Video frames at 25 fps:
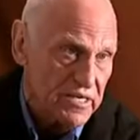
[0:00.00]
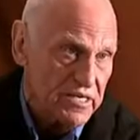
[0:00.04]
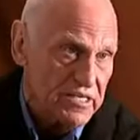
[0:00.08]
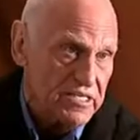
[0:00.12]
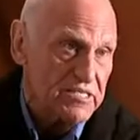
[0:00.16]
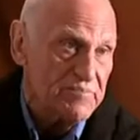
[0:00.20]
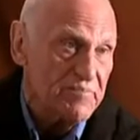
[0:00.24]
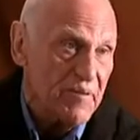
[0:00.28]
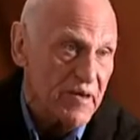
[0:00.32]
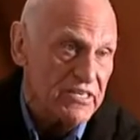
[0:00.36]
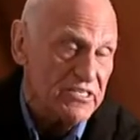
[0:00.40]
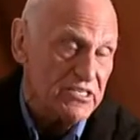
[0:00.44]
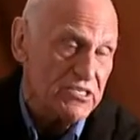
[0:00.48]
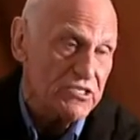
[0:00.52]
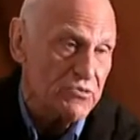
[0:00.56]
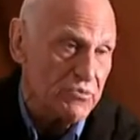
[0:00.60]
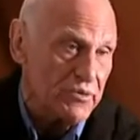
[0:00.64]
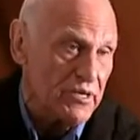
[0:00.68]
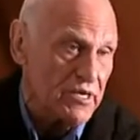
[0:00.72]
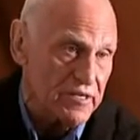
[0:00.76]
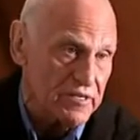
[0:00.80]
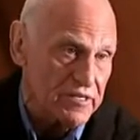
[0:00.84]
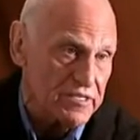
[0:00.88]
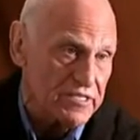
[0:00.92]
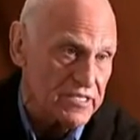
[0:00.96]
Space is
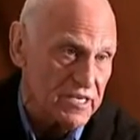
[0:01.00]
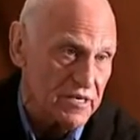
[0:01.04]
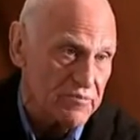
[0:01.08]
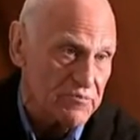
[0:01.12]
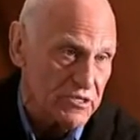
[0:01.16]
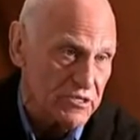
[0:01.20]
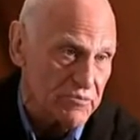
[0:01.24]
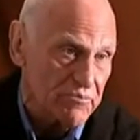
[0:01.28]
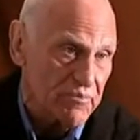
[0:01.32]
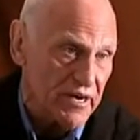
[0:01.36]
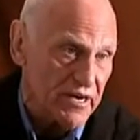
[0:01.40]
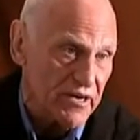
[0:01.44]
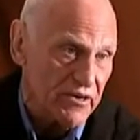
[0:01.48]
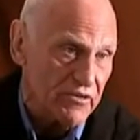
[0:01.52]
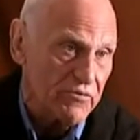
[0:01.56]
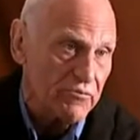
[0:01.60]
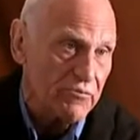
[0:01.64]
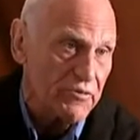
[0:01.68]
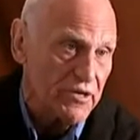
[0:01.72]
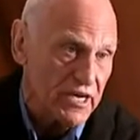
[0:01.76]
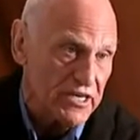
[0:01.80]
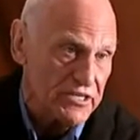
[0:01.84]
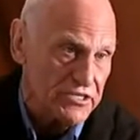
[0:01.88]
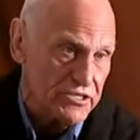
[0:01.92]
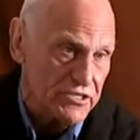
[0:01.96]
really the subject matter in
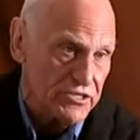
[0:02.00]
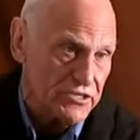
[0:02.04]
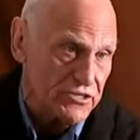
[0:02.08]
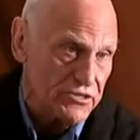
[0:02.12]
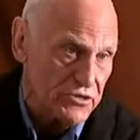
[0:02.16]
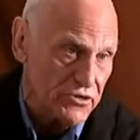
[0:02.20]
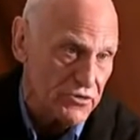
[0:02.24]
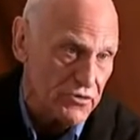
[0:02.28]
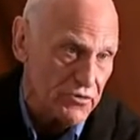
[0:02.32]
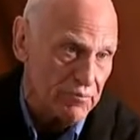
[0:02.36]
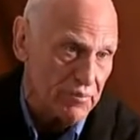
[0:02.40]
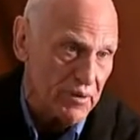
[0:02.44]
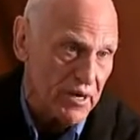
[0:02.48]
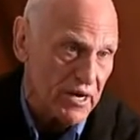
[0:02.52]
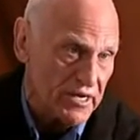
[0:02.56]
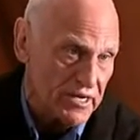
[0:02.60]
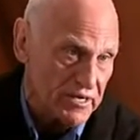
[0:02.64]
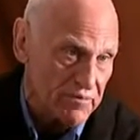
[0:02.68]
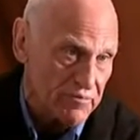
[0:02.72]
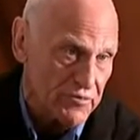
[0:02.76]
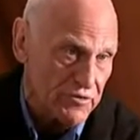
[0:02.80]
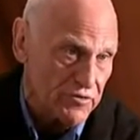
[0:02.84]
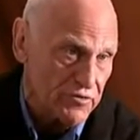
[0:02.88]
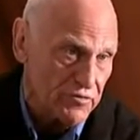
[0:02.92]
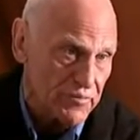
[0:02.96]
relation to your
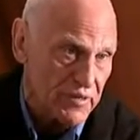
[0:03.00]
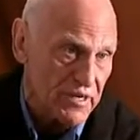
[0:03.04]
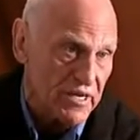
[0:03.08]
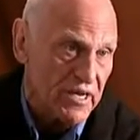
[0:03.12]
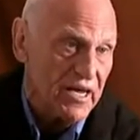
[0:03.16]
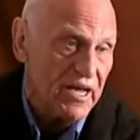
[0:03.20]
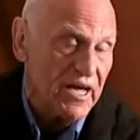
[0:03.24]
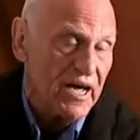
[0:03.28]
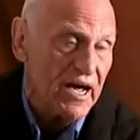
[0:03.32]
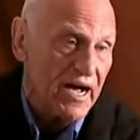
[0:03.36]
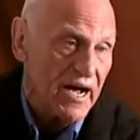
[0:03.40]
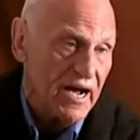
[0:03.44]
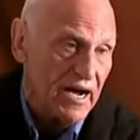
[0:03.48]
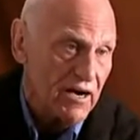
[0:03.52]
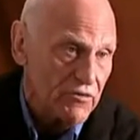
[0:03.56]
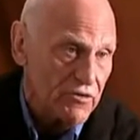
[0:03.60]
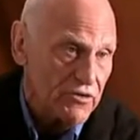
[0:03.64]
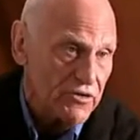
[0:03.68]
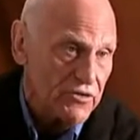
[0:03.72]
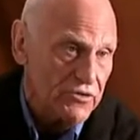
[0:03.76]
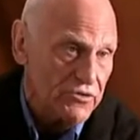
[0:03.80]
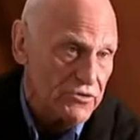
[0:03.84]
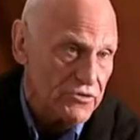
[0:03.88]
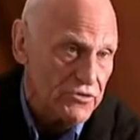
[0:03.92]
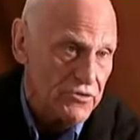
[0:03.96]
body movement. How do
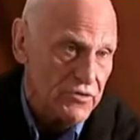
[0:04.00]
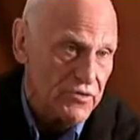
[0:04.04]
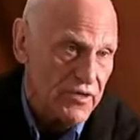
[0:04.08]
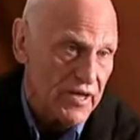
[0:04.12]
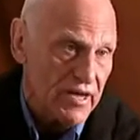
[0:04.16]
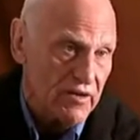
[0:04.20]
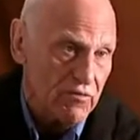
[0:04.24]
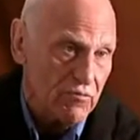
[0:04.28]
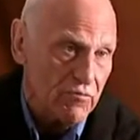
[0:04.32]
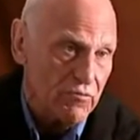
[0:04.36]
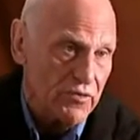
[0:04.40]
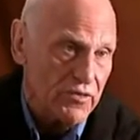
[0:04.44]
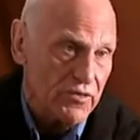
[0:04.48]
you do that?